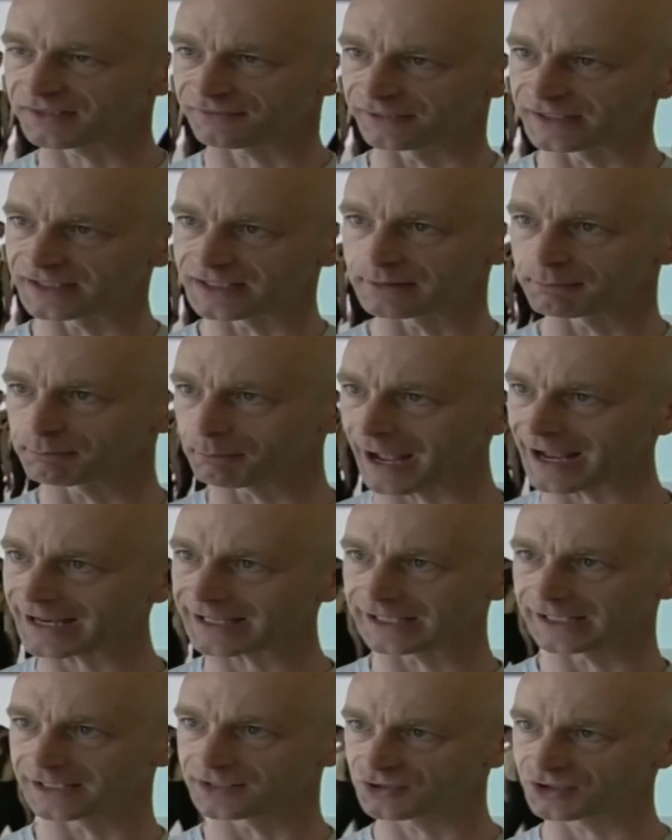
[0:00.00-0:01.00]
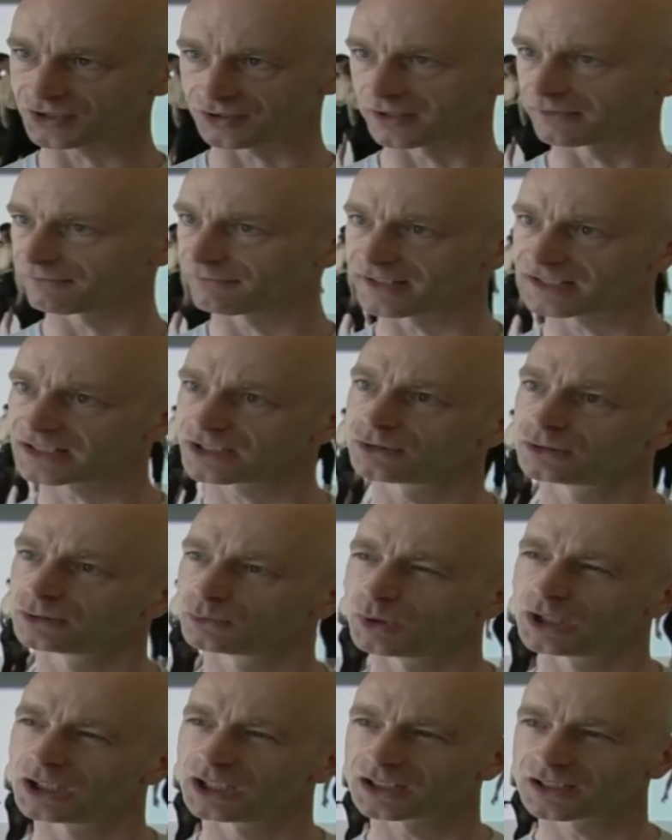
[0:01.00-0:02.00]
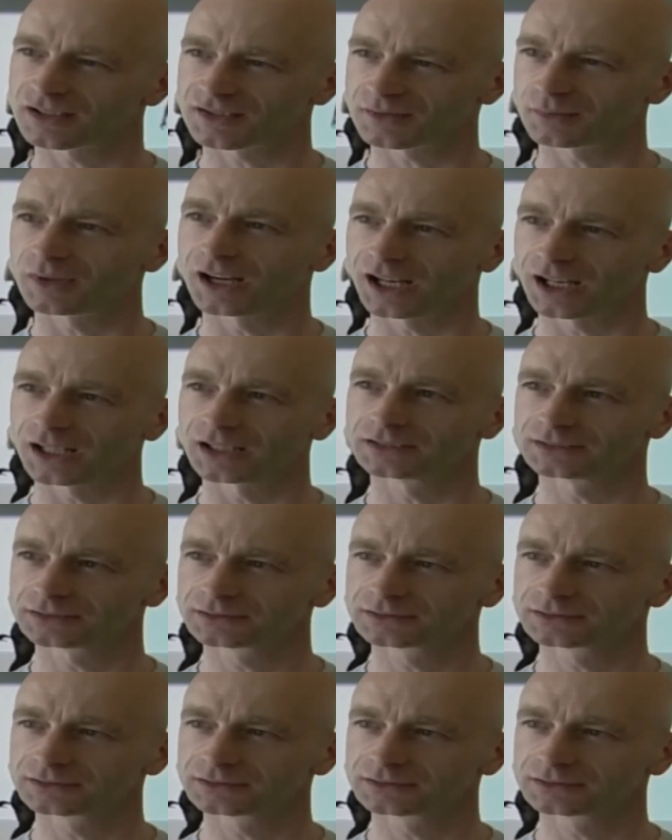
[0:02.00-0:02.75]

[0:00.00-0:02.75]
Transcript: feeding back into the physical work as well.